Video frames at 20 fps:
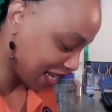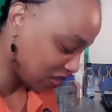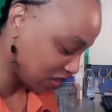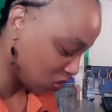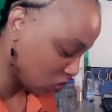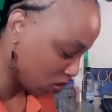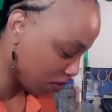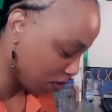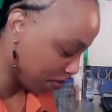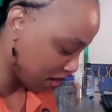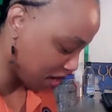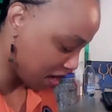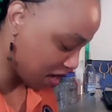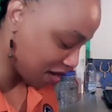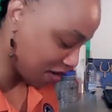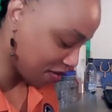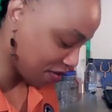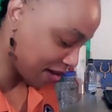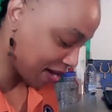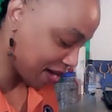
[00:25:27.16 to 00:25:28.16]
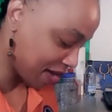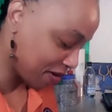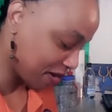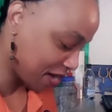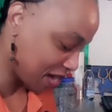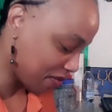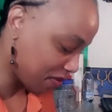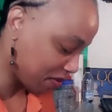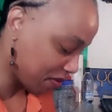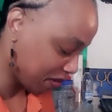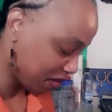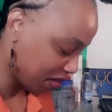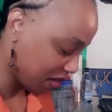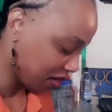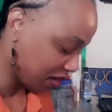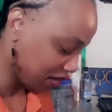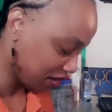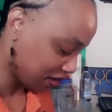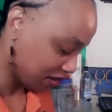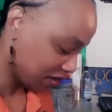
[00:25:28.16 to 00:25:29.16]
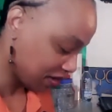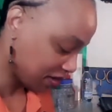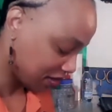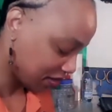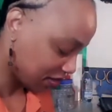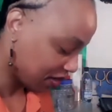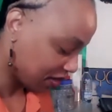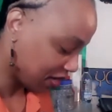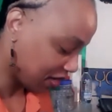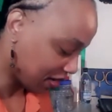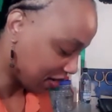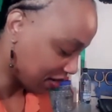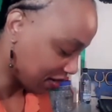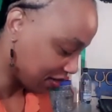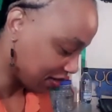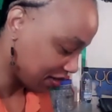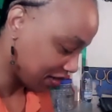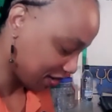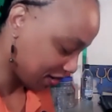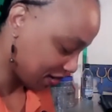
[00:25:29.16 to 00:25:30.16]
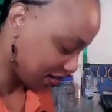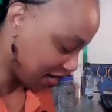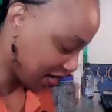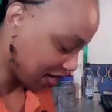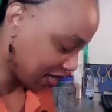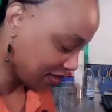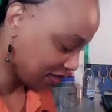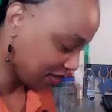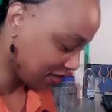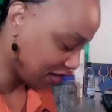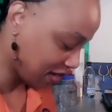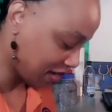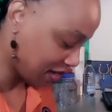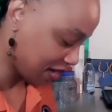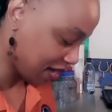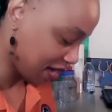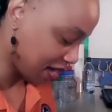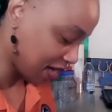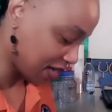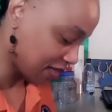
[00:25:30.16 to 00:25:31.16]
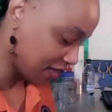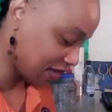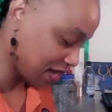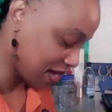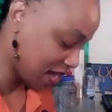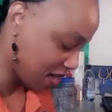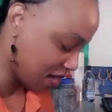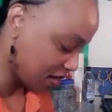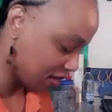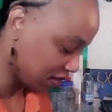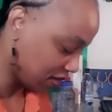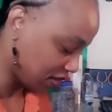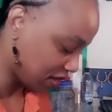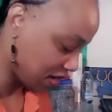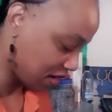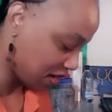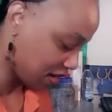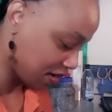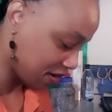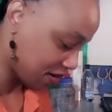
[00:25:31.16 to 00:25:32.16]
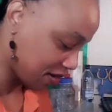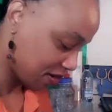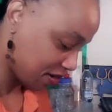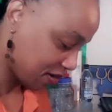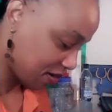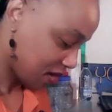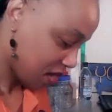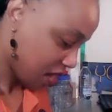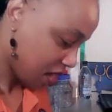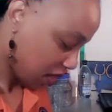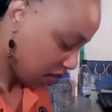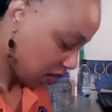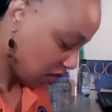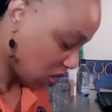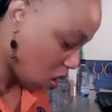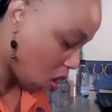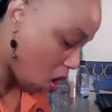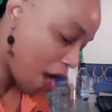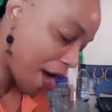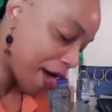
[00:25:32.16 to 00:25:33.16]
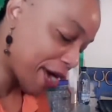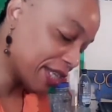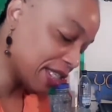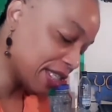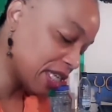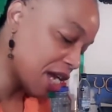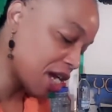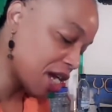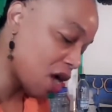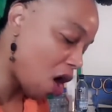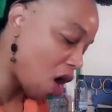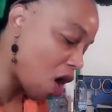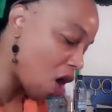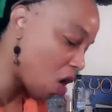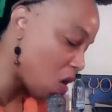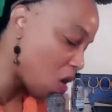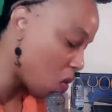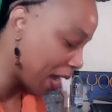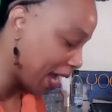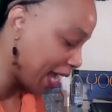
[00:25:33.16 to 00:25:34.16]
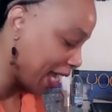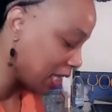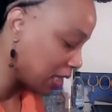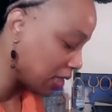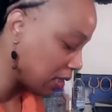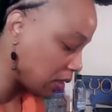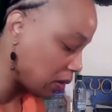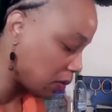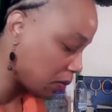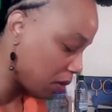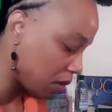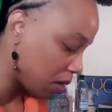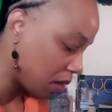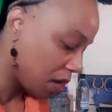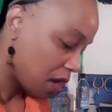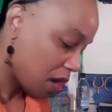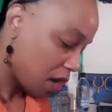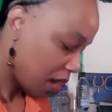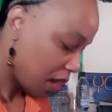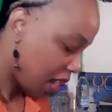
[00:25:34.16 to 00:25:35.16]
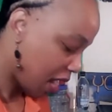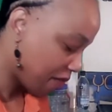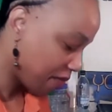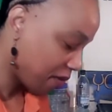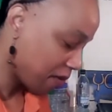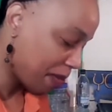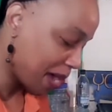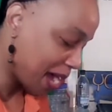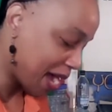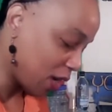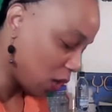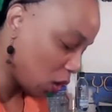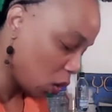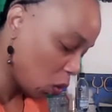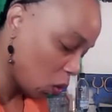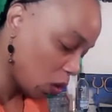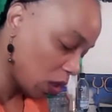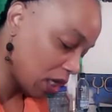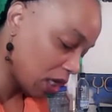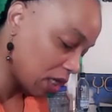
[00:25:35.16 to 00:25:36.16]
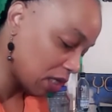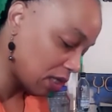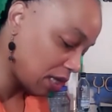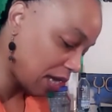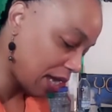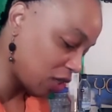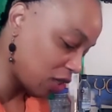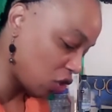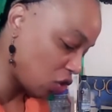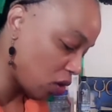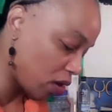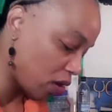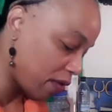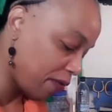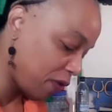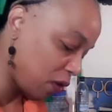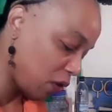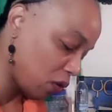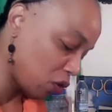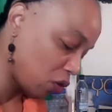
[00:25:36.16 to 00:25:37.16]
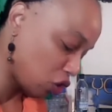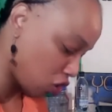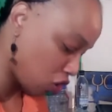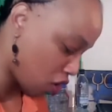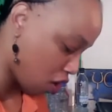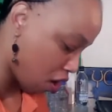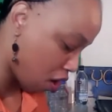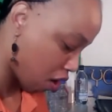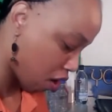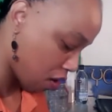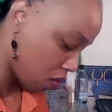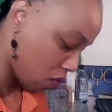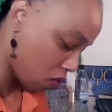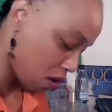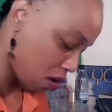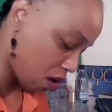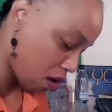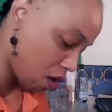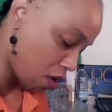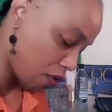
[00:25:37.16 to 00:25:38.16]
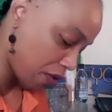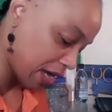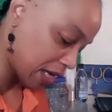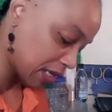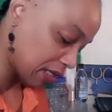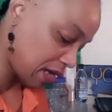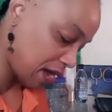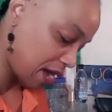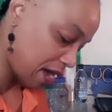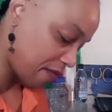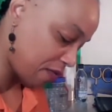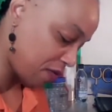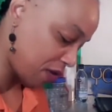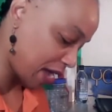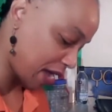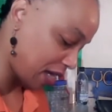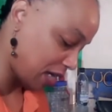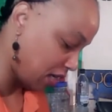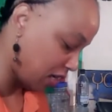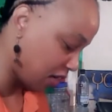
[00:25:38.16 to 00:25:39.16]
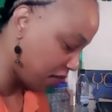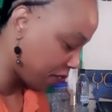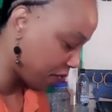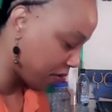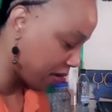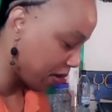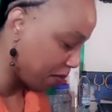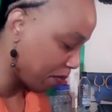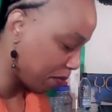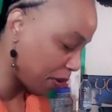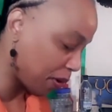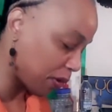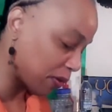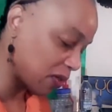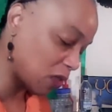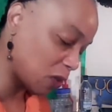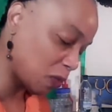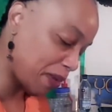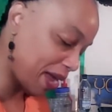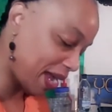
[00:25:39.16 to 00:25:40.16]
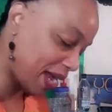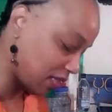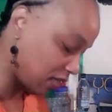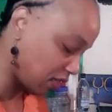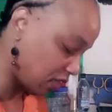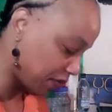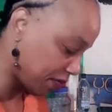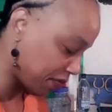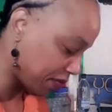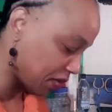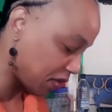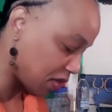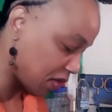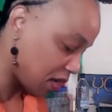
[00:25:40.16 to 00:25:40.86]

swimming all around. That would be, yeah. Mm-hmm. I can see that. I can see how you can see that. Art's gonna always. Everybody who looks at your views your art will always have like different perspectives.